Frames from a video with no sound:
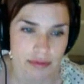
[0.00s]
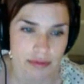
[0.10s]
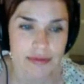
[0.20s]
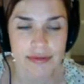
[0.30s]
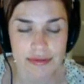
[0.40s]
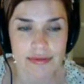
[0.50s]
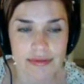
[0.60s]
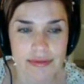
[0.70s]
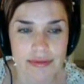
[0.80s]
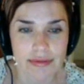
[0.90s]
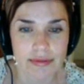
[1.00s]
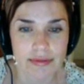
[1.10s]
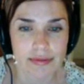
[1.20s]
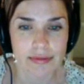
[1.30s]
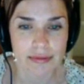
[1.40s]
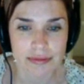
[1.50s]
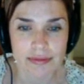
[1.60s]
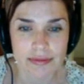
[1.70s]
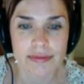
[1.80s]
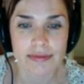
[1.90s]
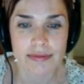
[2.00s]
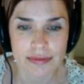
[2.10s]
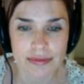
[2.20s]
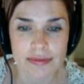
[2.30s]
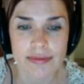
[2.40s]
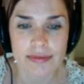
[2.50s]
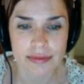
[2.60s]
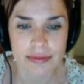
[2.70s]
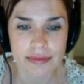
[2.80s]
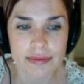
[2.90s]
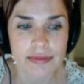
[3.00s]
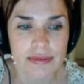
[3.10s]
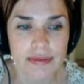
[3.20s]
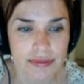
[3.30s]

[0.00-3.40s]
Nothing is said.